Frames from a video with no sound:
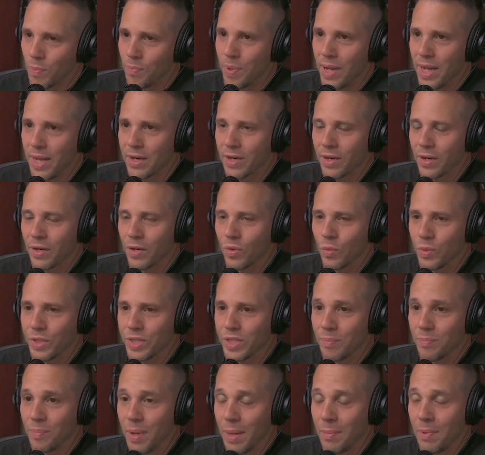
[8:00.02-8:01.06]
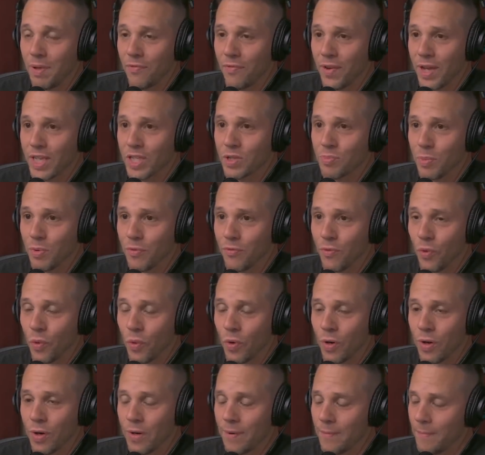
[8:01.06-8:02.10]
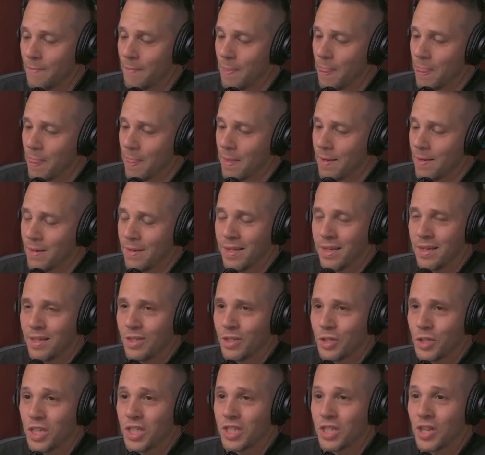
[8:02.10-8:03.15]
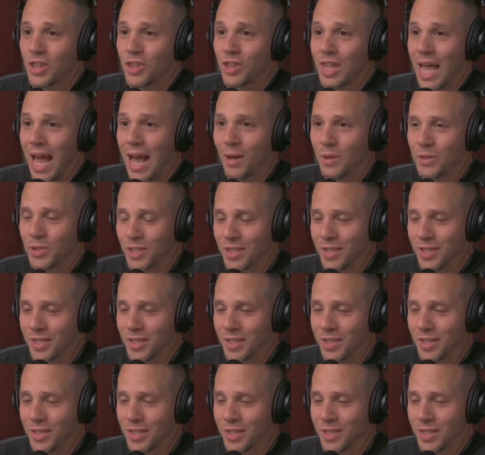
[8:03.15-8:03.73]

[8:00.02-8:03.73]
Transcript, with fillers: Baker was a babyface before, she's a thousand